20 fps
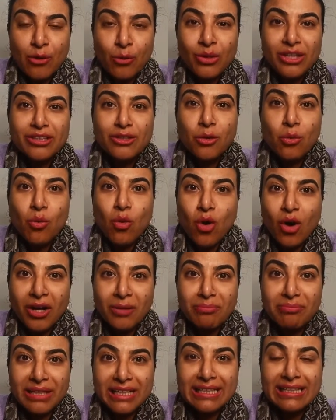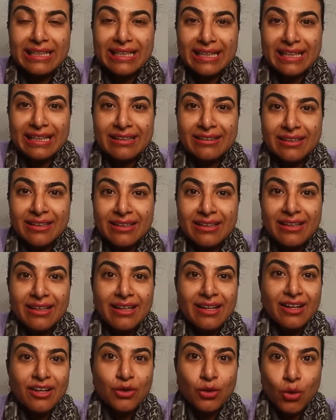With the war beginning,
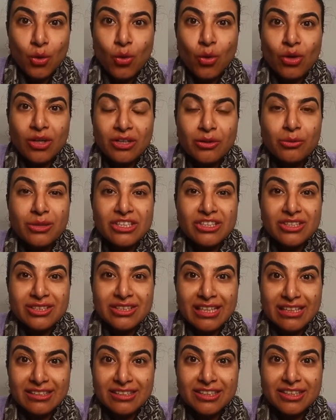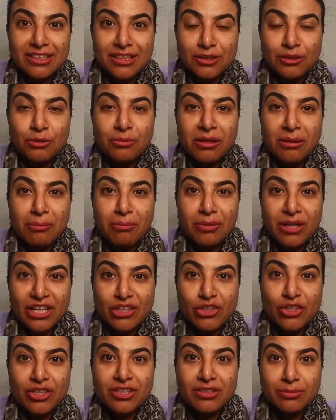gold which is considered to be a
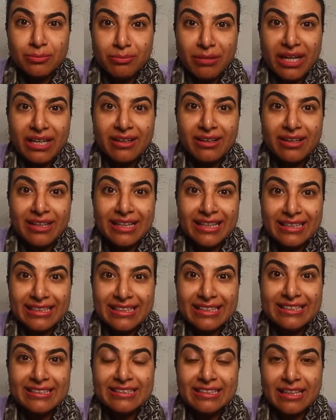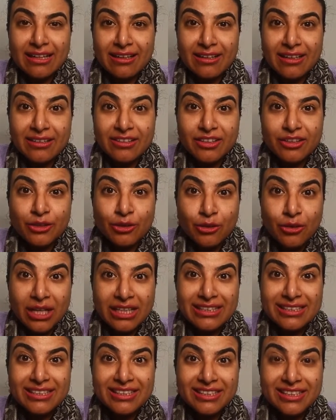precious metal it is you know
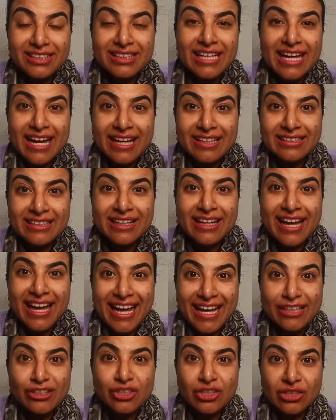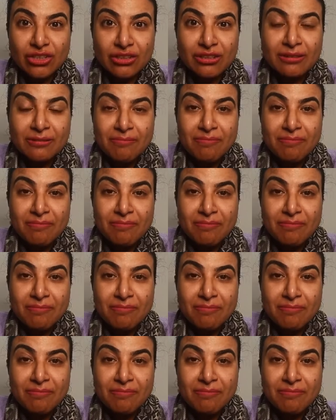considered as a hedge